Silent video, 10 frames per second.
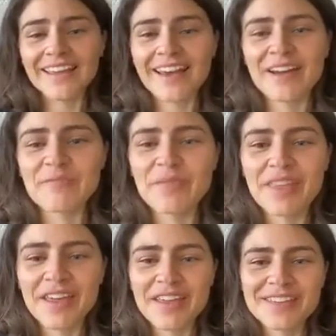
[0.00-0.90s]

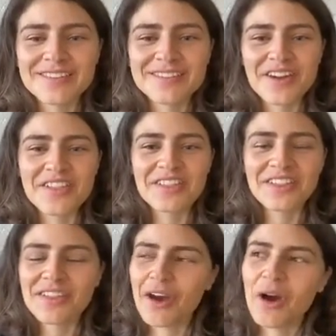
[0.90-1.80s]
as I
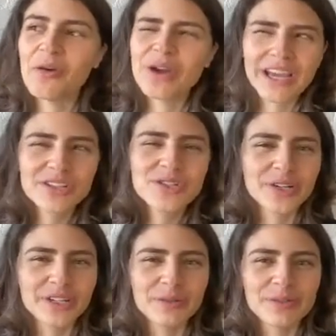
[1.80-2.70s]
think the whole
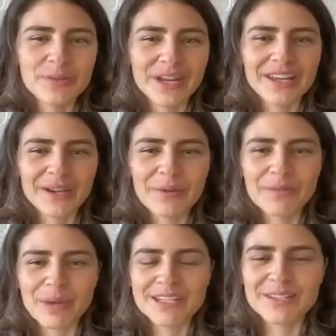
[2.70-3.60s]
country was waiting
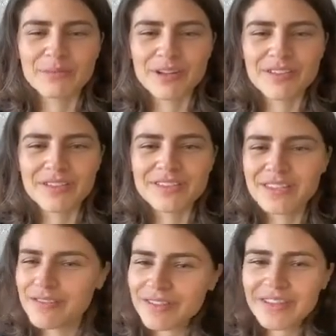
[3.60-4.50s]
with bated breath. It's
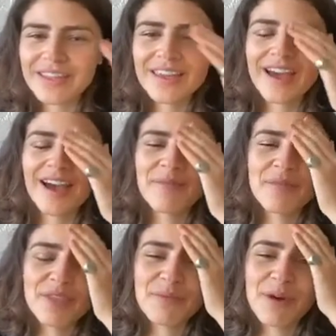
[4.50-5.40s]
definitely
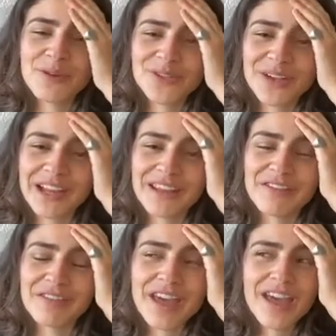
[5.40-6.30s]
the most kind
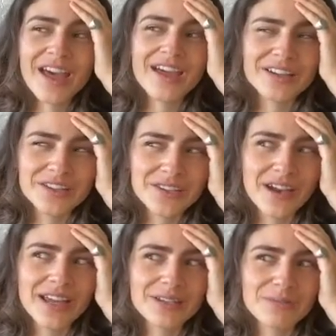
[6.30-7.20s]
of
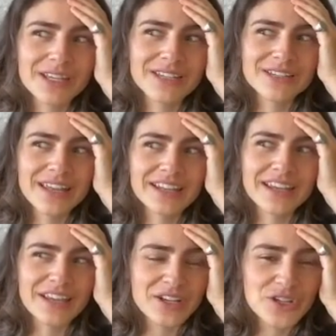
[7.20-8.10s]
excitement and
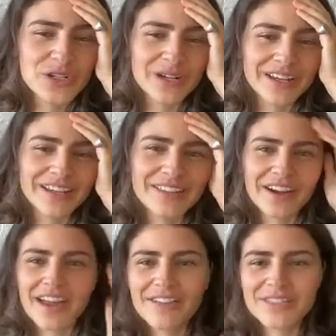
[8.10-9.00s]
intrigue that
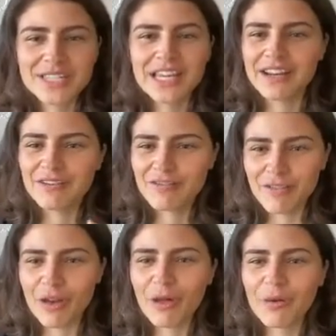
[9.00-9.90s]
I have seen
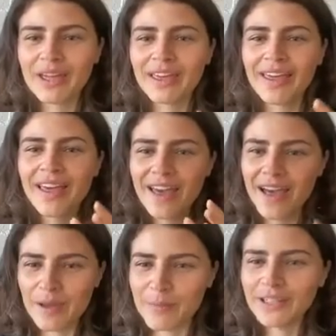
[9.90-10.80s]
following
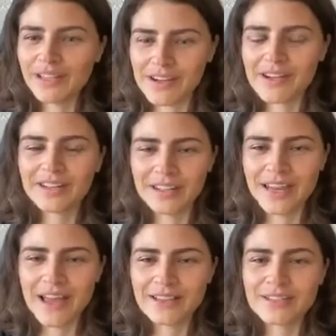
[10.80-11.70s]
a political
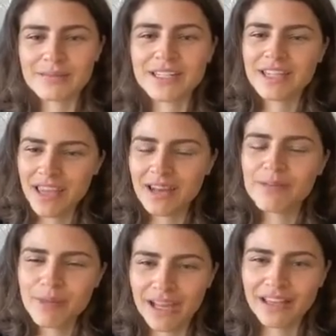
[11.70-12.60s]
announcement
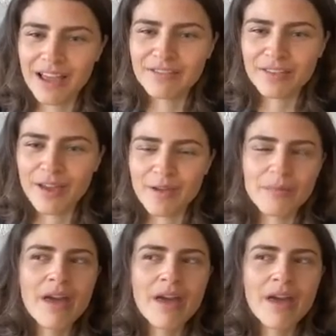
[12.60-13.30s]
in my lifetime.